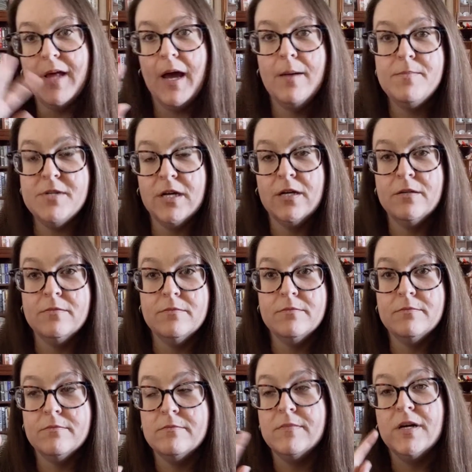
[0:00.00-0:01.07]
I'm done.
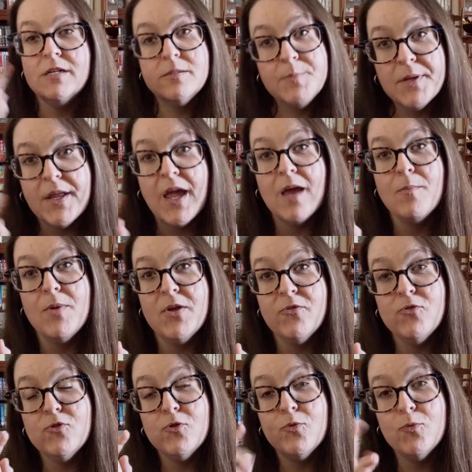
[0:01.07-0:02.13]
My husband came
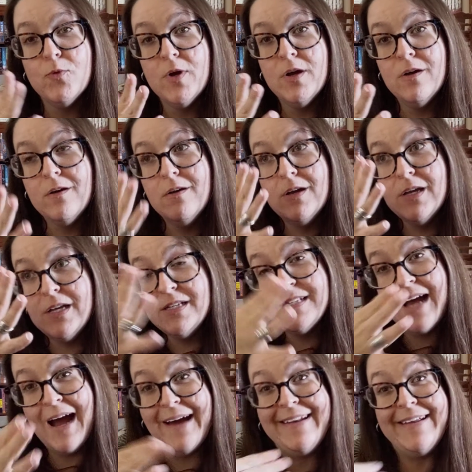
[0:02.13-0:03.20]
in, so he's
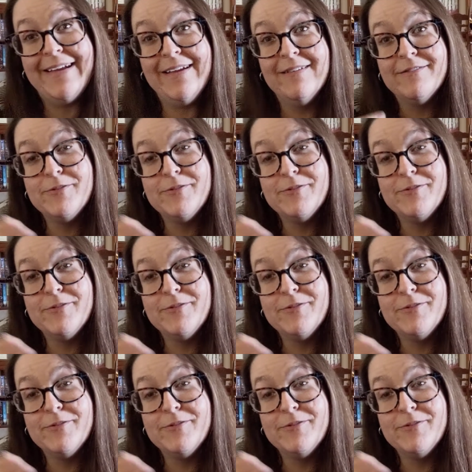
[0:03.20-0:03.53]
hiding.